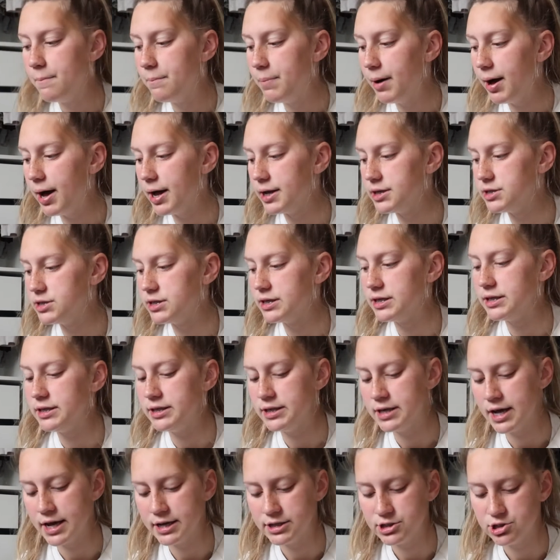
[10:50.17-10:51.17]
But
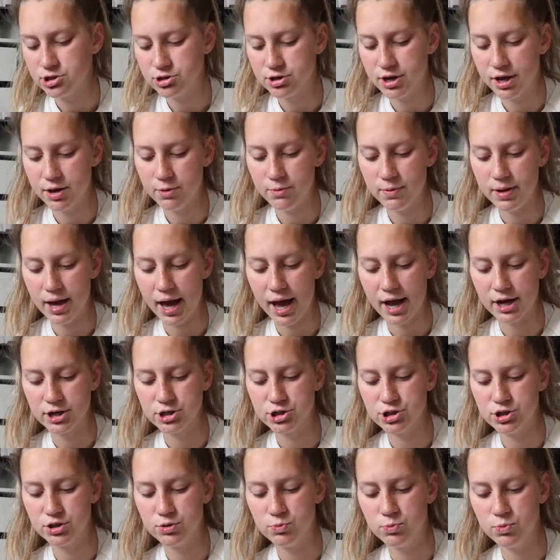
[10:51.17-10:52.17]
yesterday we
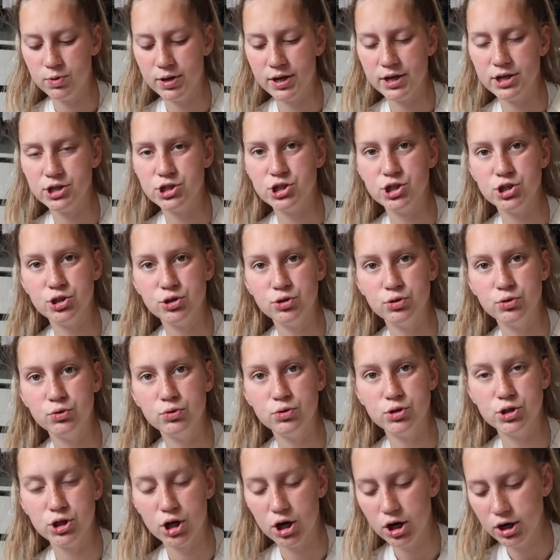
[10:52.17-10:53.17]
actually went
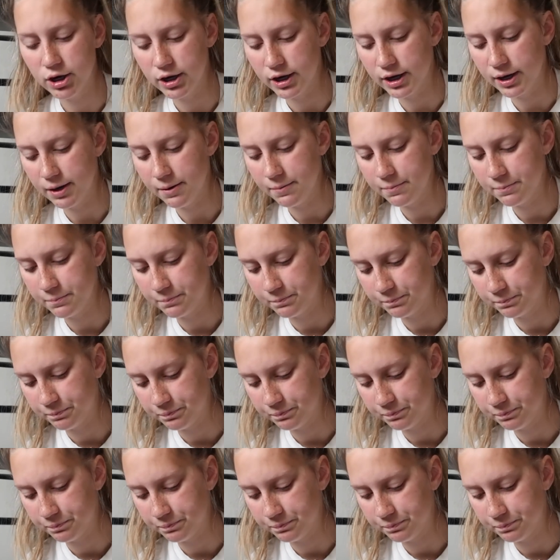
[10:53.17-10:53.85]
to Target